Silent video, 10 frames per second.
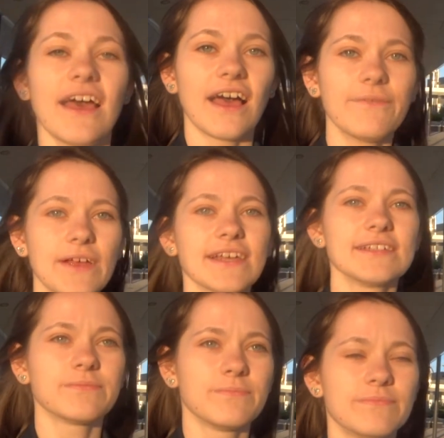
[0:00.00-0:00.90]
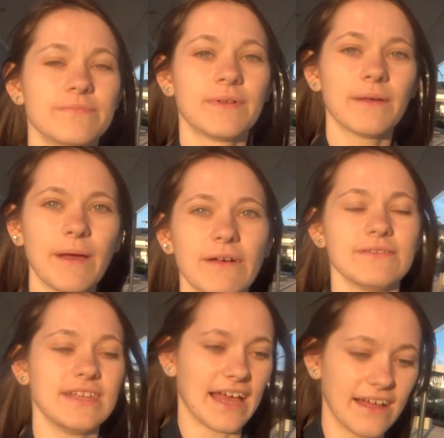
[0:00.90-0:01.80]
About I think ten it's past about
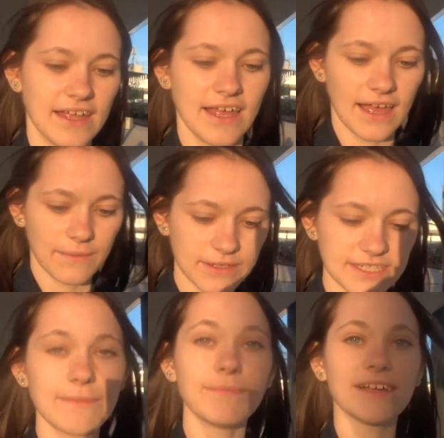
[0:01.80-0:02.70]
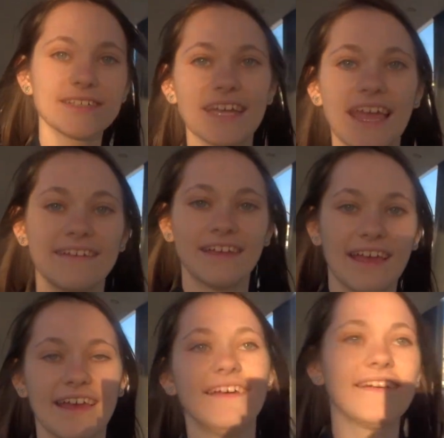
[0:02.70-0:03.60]
eight here. Yeah, about ten past eight
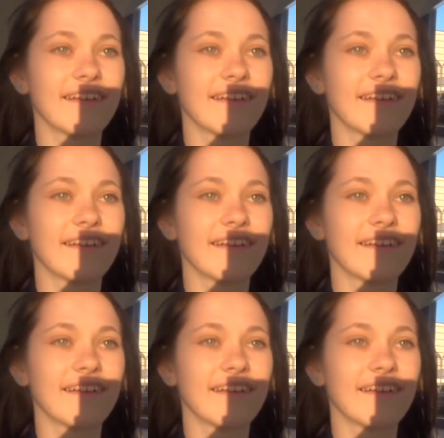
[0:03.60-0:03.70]
here.